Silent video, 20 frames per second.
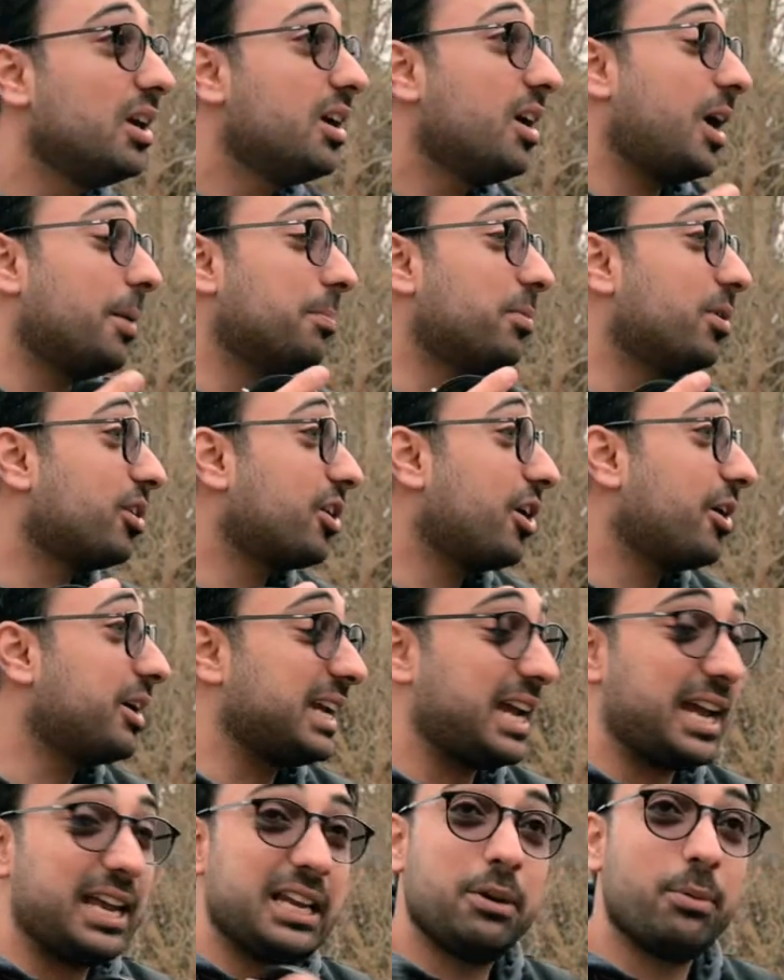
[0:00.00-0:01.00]
I'm not going
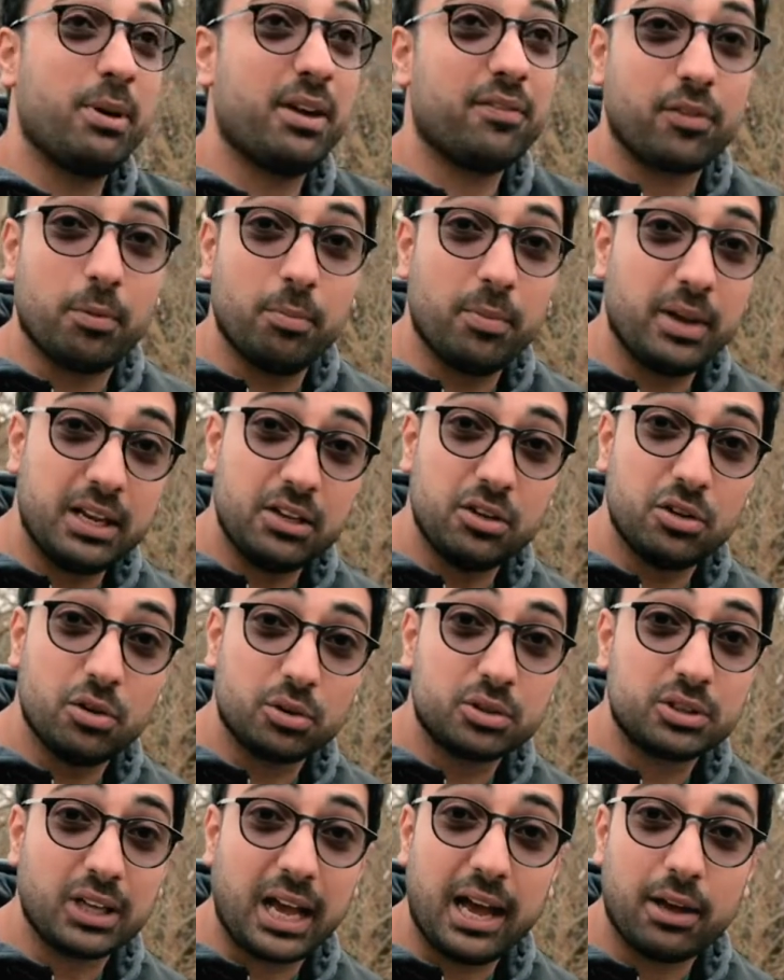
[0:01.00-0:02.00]
anywhere from indoor
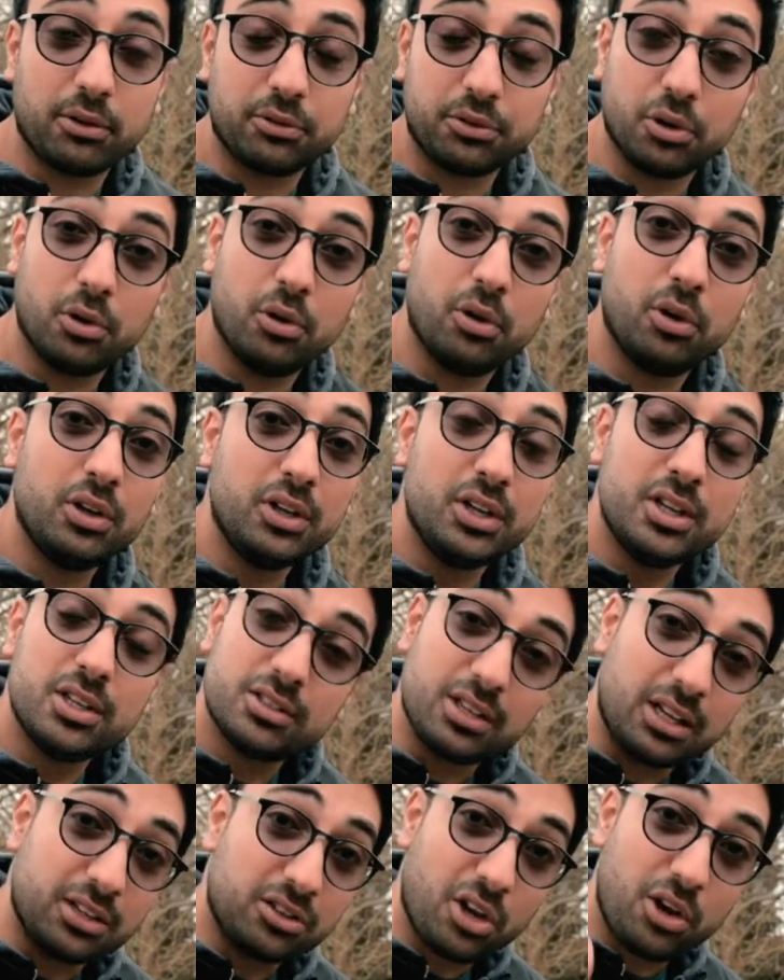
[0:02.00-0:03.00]
to outdoor,
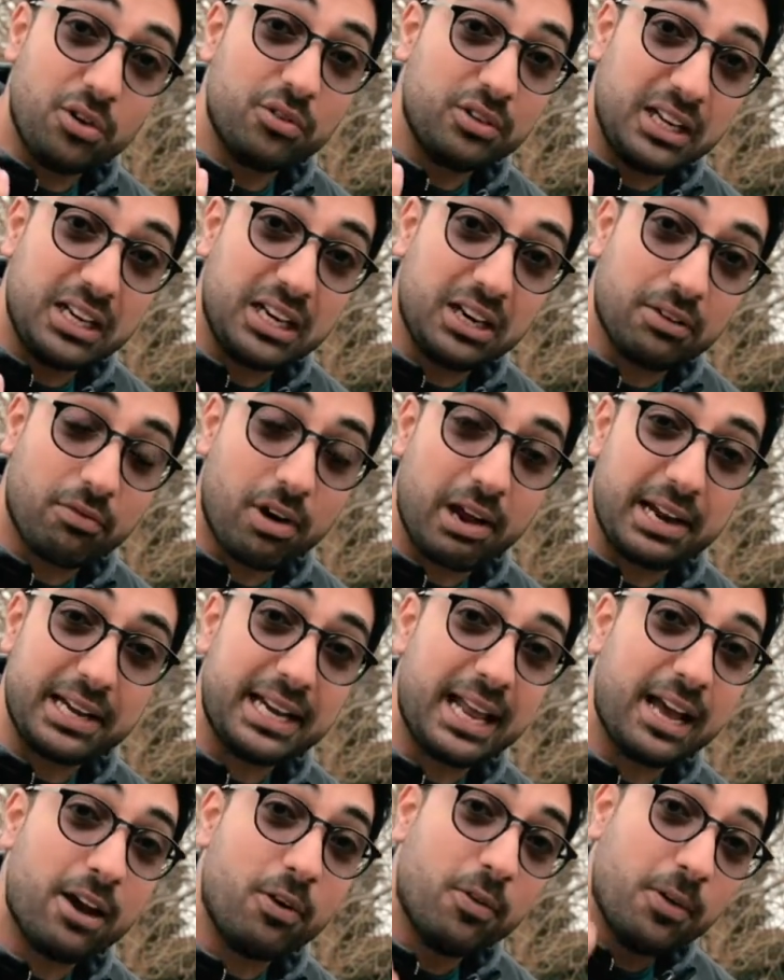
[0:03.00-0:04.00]
so I don't need it right
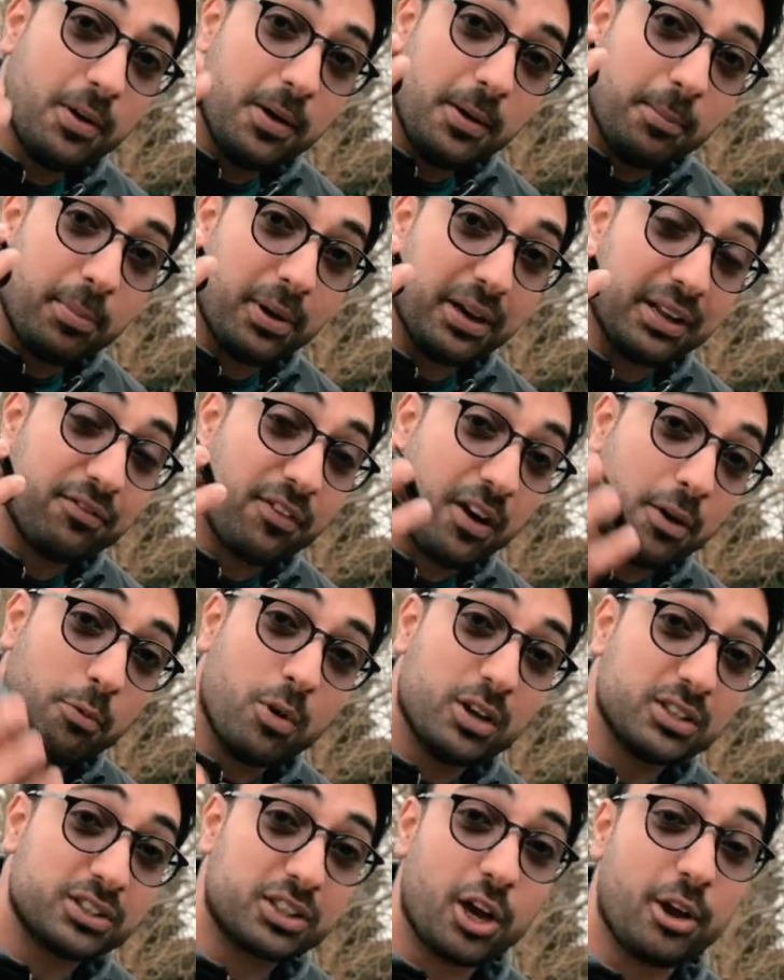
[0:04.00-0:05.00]
now. But if I
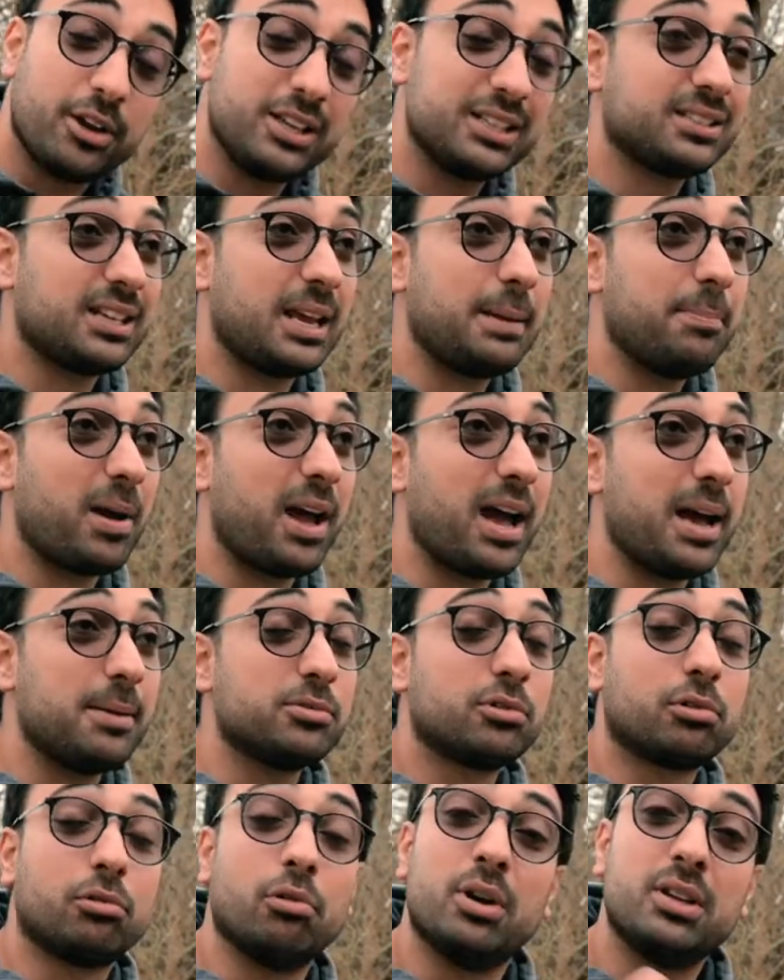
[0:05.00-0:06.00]
was going, say,
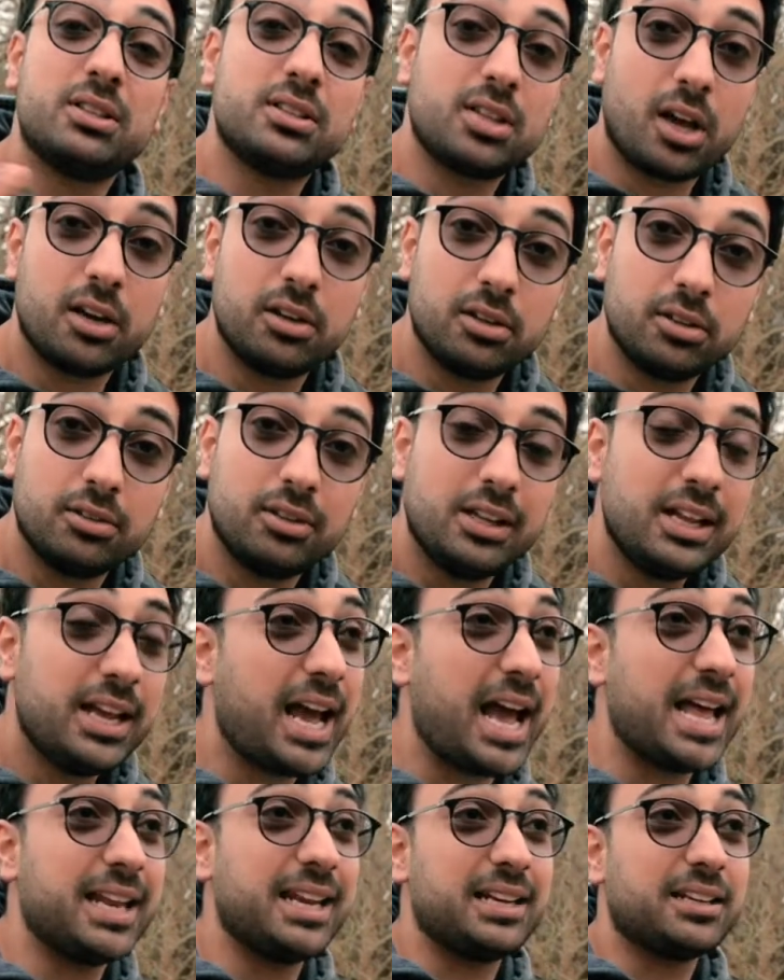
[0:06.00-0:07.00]
perhaps through a tunnel
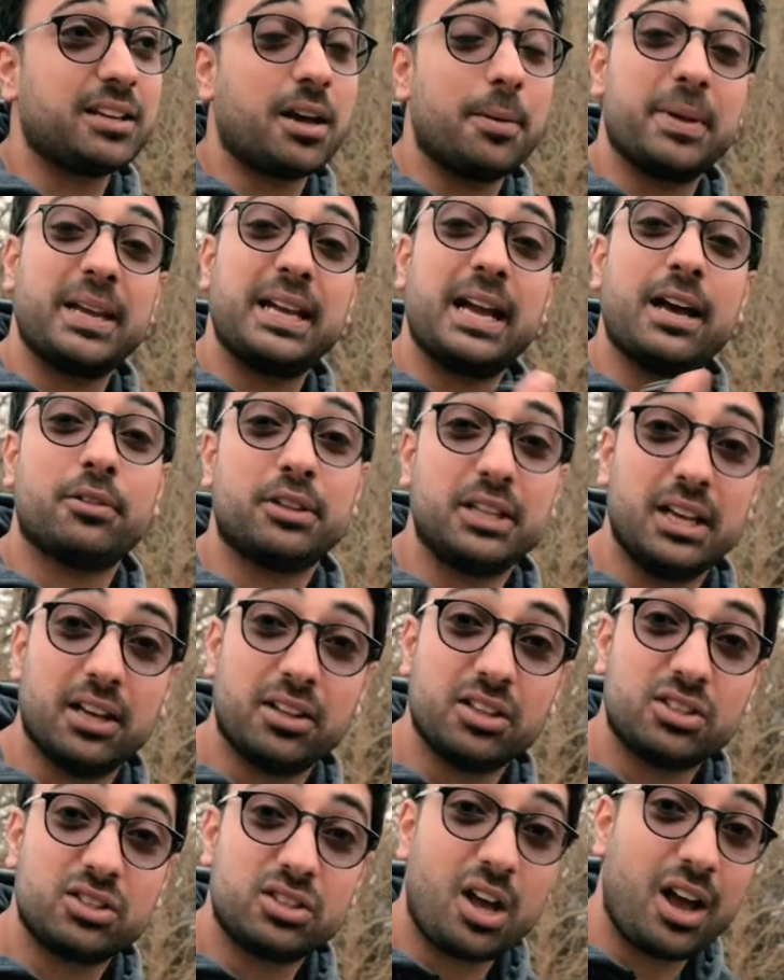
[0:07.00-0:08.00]
and then coming out the
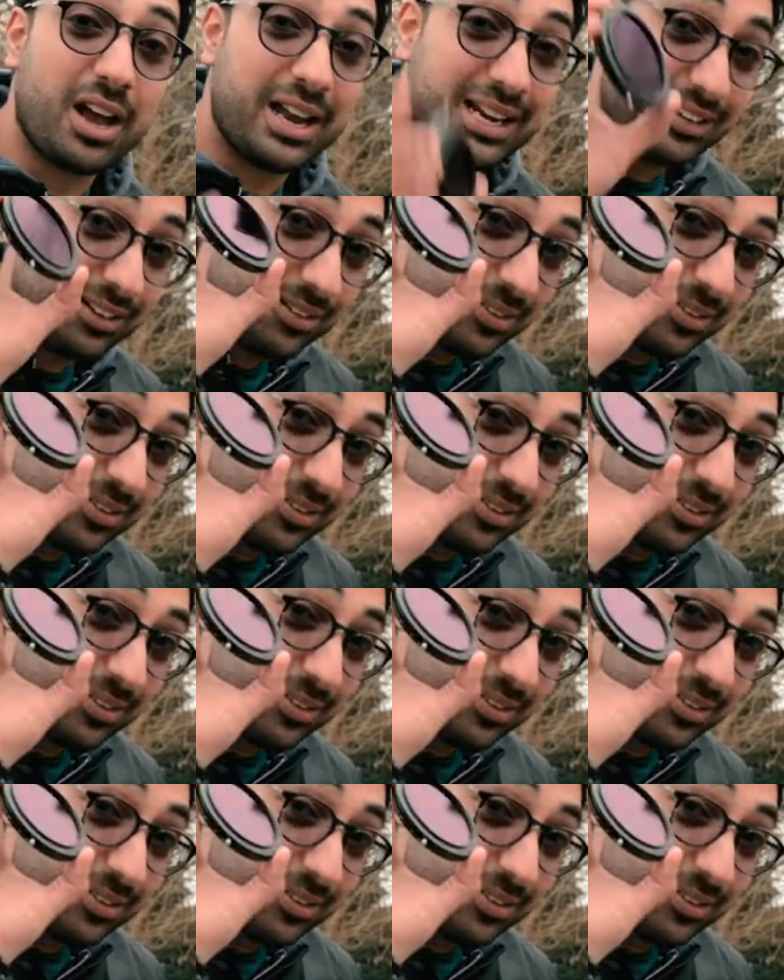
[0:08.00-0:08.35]
other side,